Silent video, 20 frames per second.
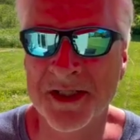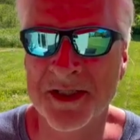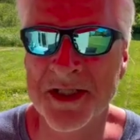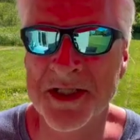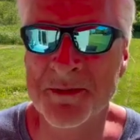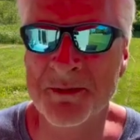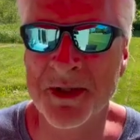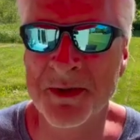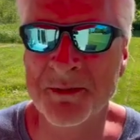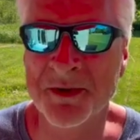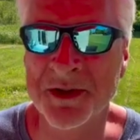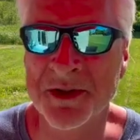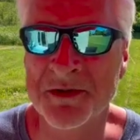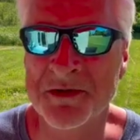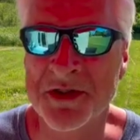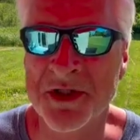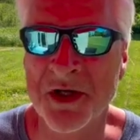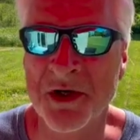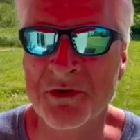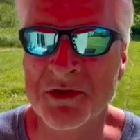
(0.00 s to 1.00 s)
these people use
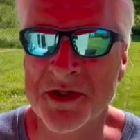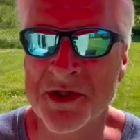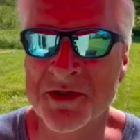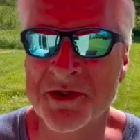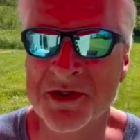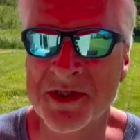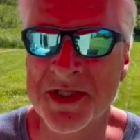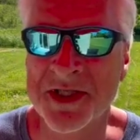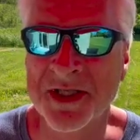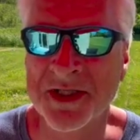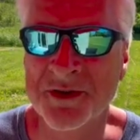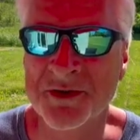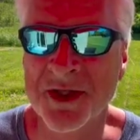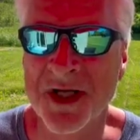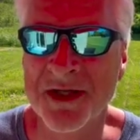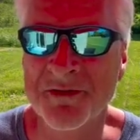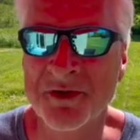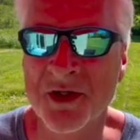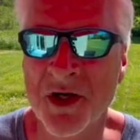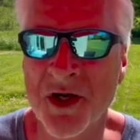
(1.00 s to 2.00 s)
toasters and they
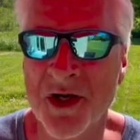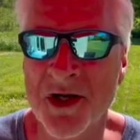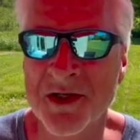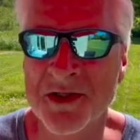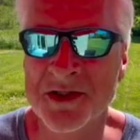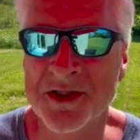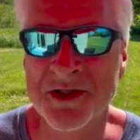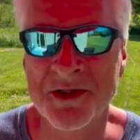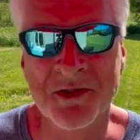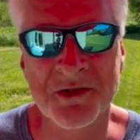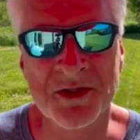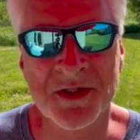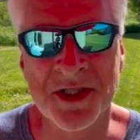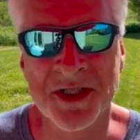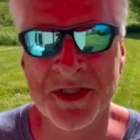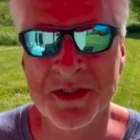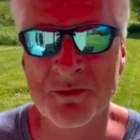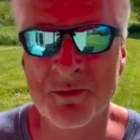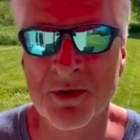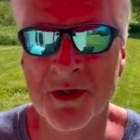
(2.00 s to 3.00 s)
drive cars, and those
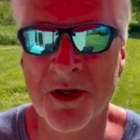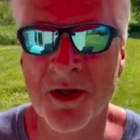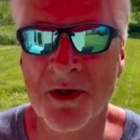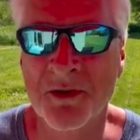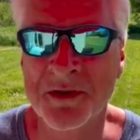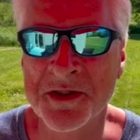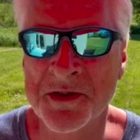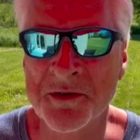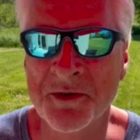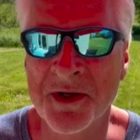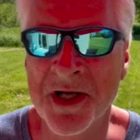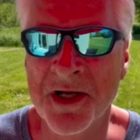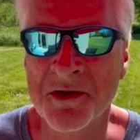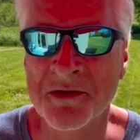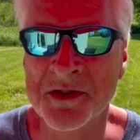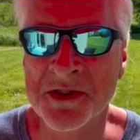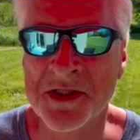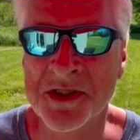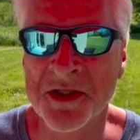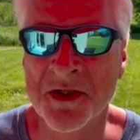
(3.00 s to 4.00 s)
things weren't always
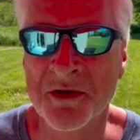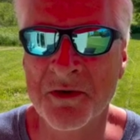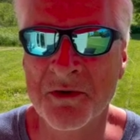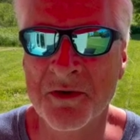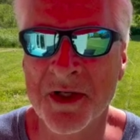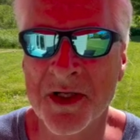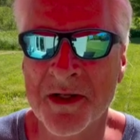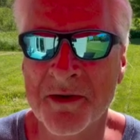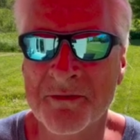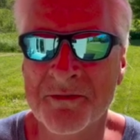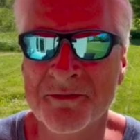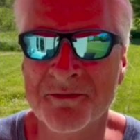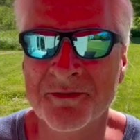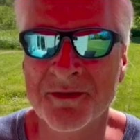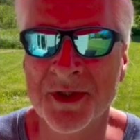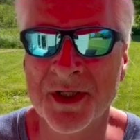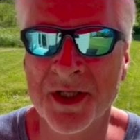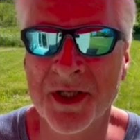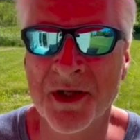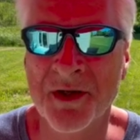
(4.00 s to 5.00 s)
around. So,
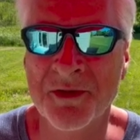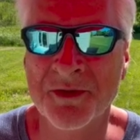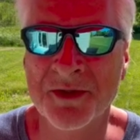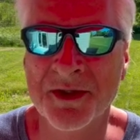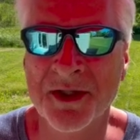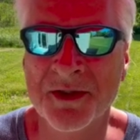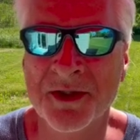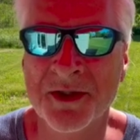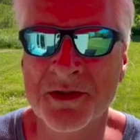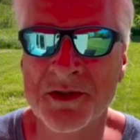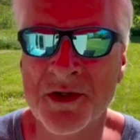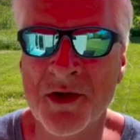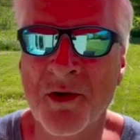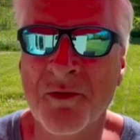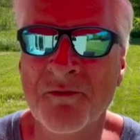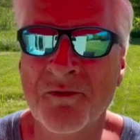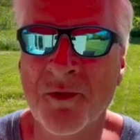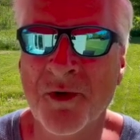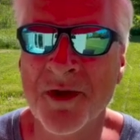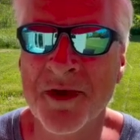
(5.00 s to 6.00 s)
you know, there's
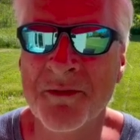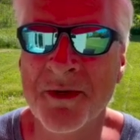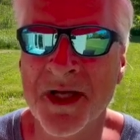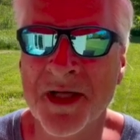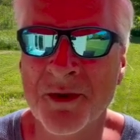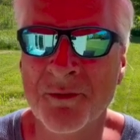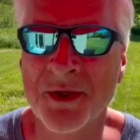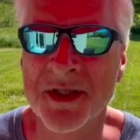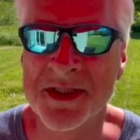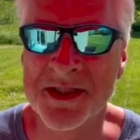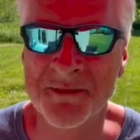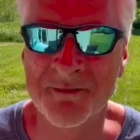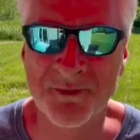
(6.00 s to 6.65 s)
hope for them anyways.